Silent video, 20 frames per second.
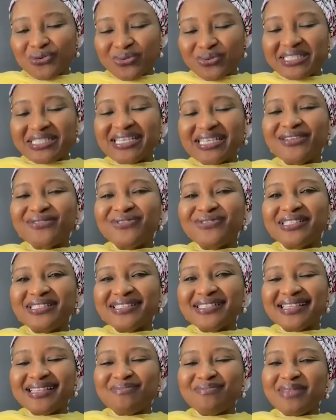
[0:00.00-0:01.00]
we delve
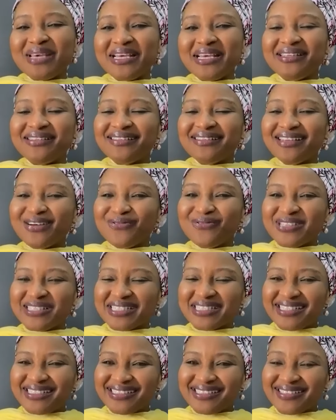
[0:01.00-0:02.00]
into the main
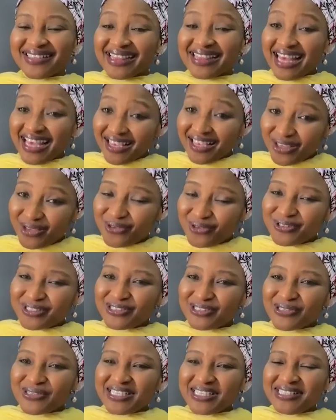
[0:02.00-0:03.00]
conversation. Thank you for
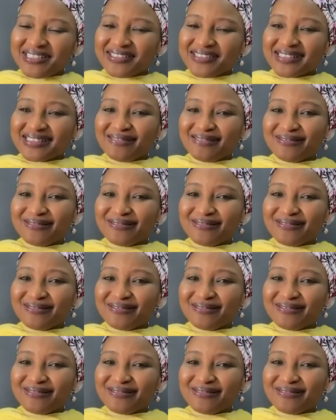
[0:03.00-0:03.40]
joining us,